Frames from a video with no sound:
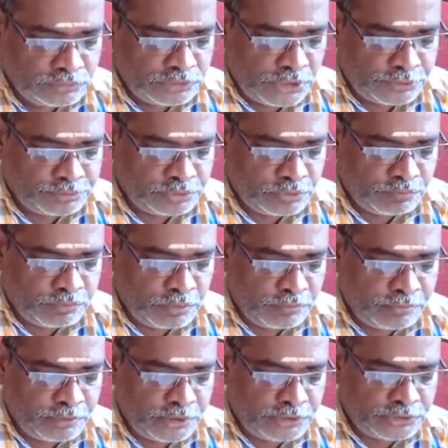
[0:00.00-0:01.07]
Types of
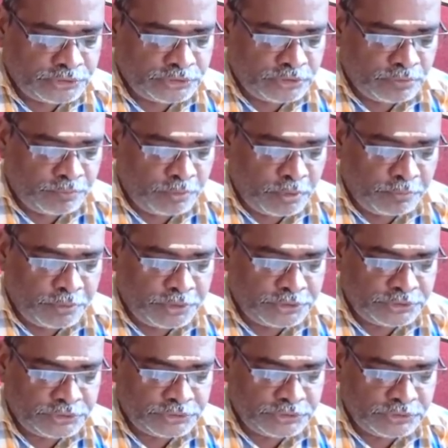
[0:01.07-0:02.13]
population. The
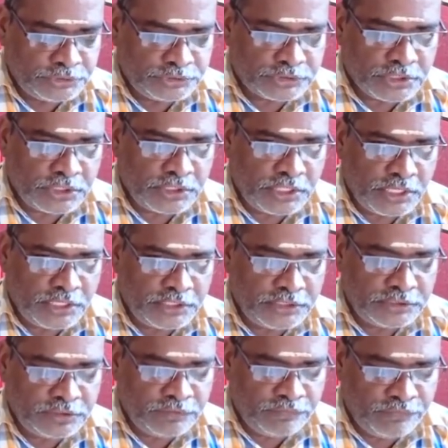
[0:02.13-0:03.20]
population is
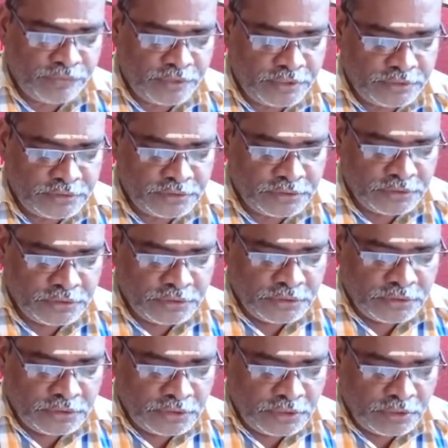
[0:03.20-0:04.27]
containing the finite
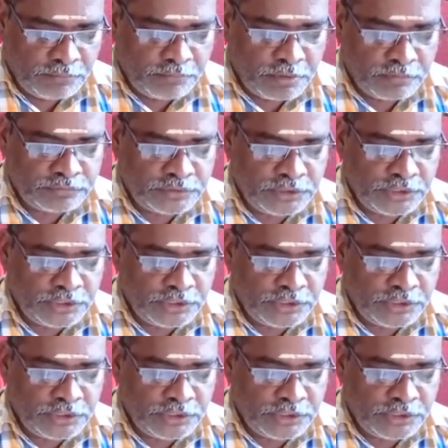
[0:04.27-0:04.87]
number of the